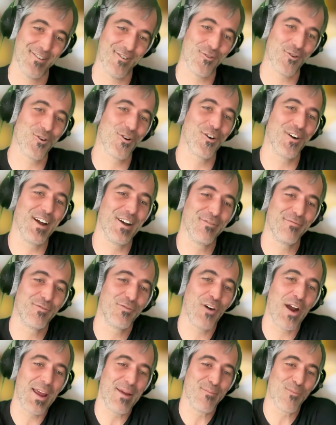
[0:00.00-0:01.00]
or a
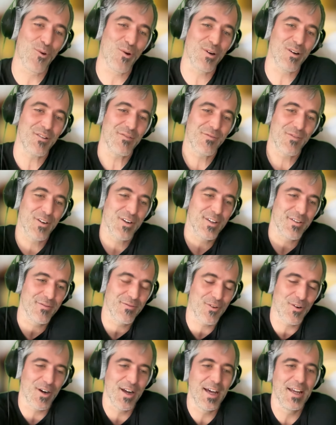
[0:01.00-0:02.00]
framework for
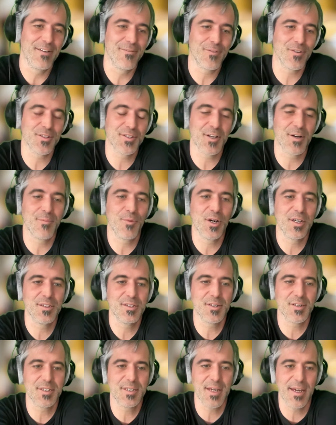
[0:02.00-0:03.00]
for for someone
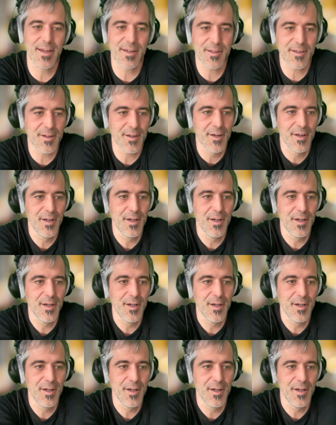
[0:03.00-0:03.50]
to take.